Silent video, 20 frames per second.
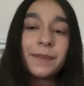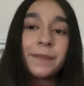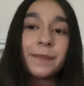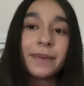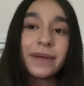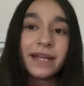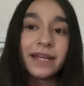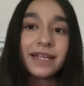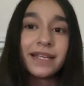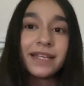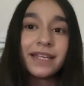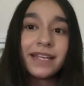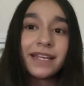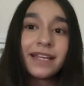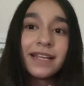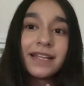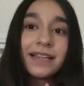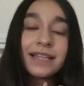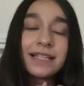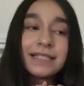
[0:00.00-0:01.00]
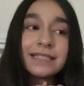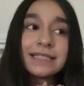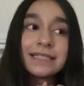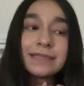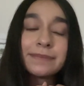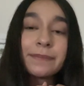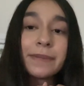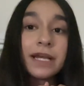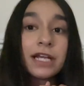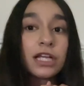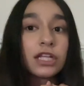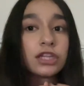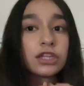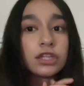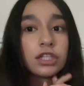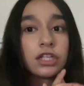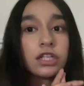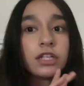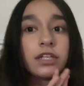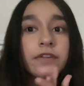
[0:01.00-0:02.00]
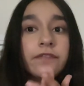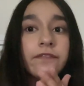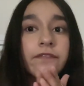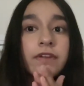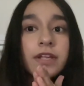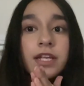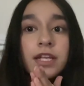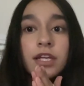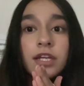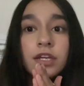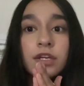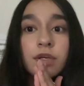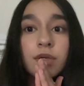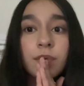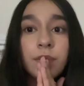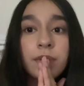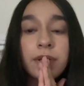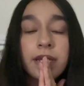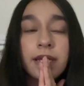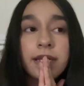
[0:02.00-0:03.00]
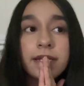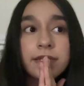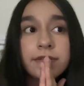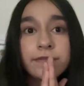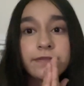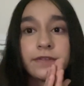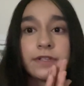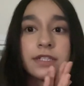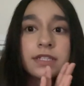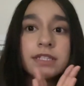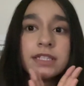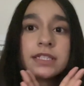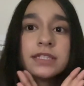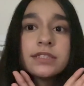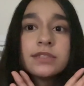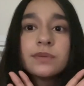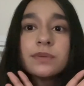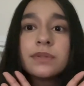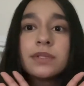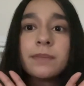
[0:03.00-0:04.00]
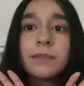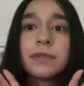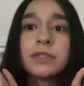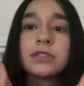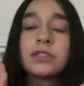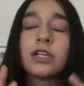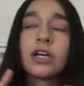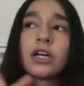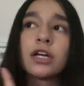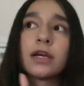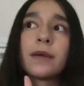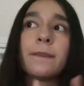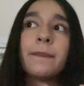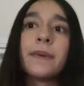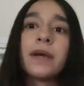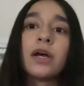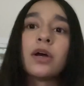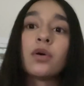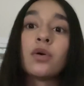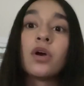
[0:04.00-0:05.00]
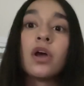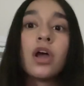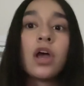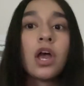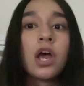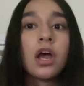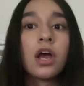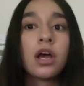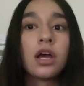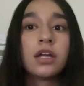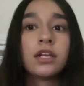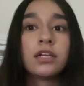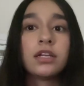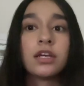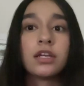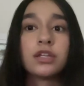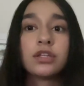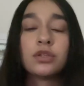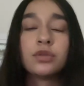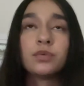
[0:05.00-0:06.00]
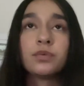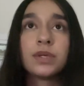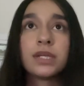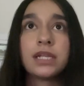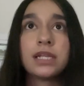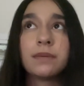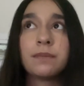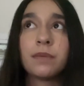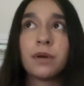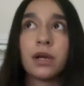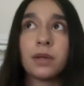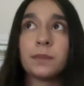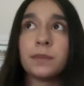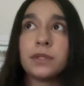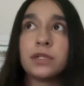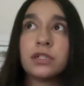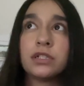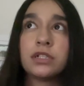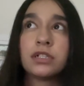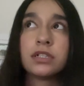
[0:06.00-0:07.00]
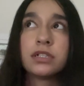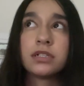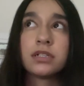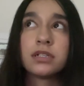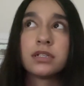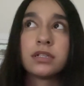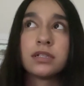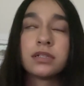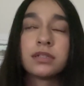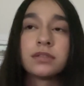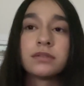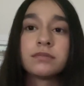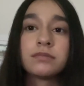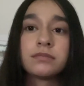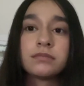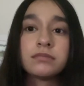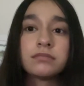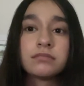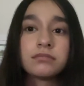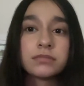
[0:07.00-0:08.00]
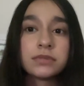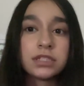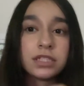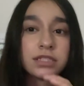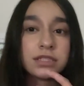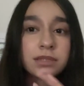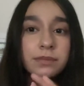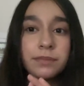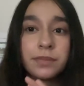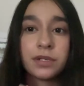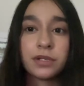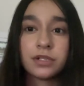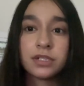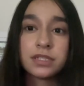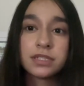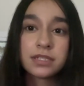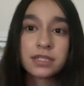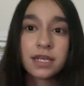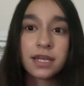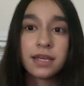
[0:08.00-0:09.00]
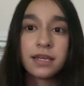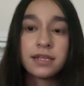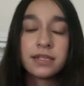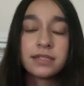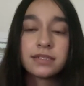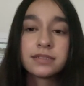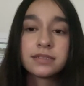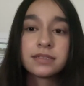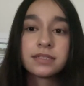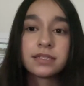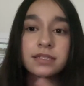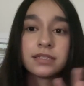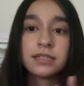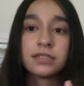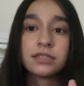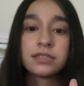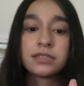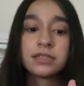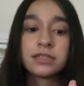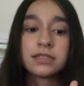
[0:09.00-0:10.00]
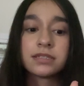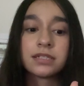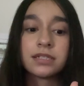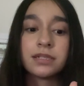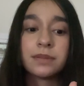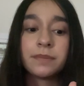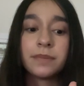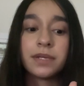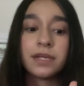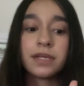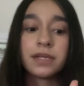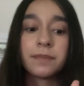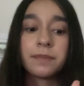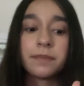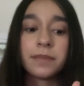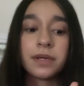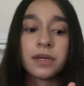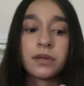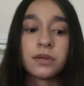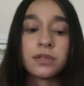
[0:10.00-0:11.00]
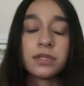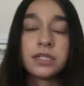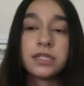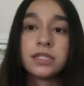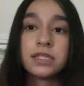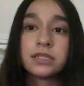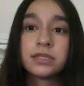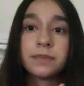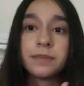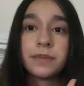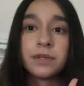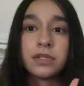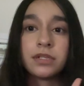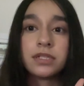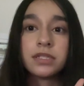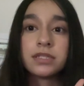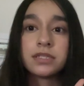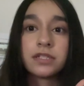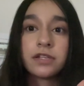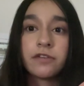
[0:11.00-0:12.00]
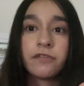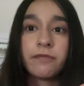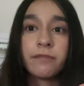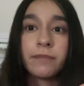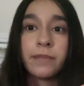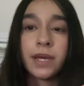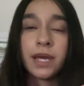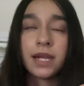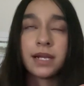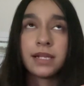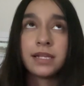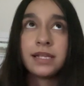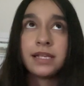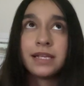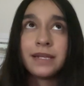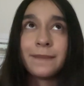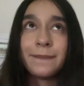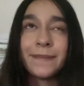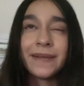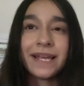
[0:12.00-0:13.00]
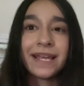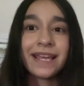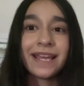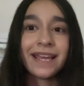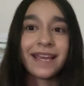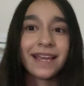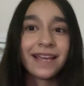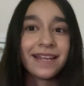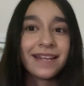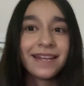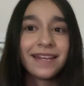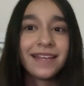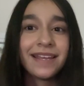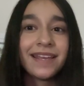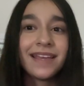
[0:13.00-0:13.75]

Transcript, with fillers: bike yet. This is my third video and for this one I'm going to talk about another really popular um, disappearance case. This is going to be about the disappearance of Madeleine McCann.